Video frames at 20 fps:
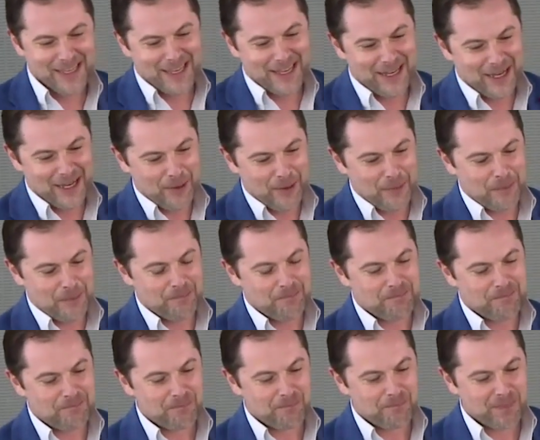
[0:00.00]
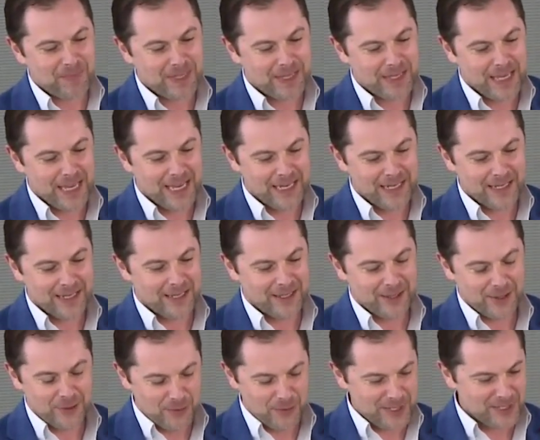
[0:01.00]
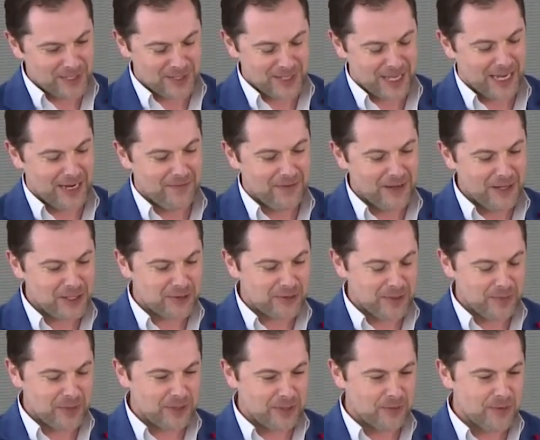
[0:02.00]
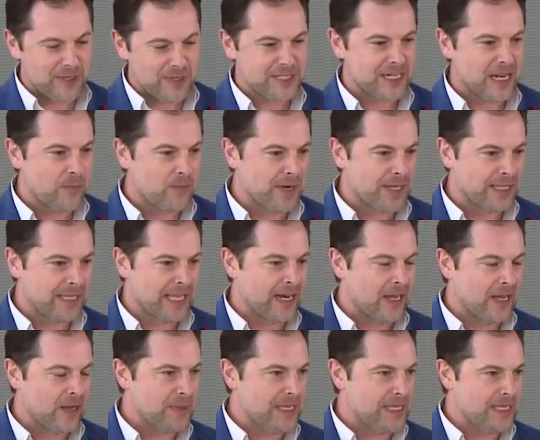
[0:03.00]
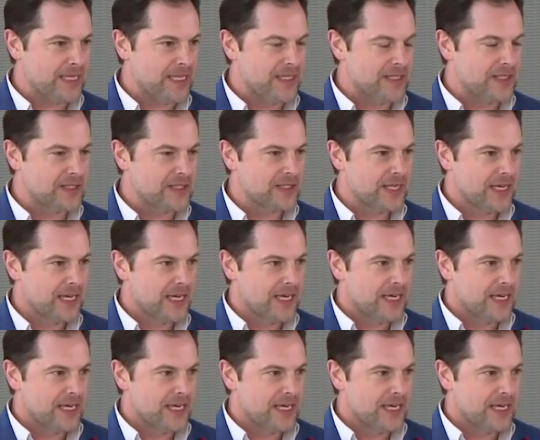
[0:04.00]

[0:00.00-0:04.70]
And the rest is kind of history. But the reason I bring that up is